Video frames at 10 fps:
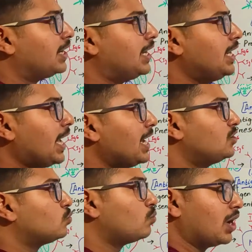
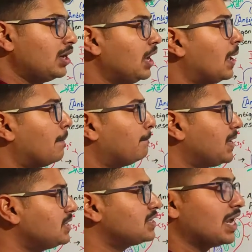Th1
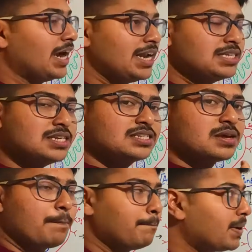means it is a
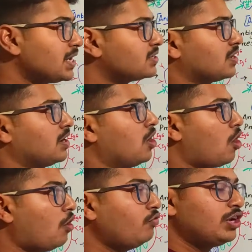suppressor
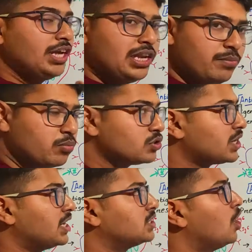of T
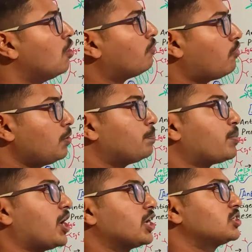lymphocytes for
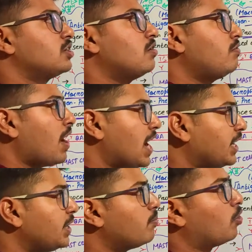production of
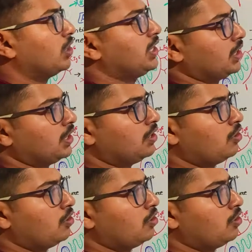antibody.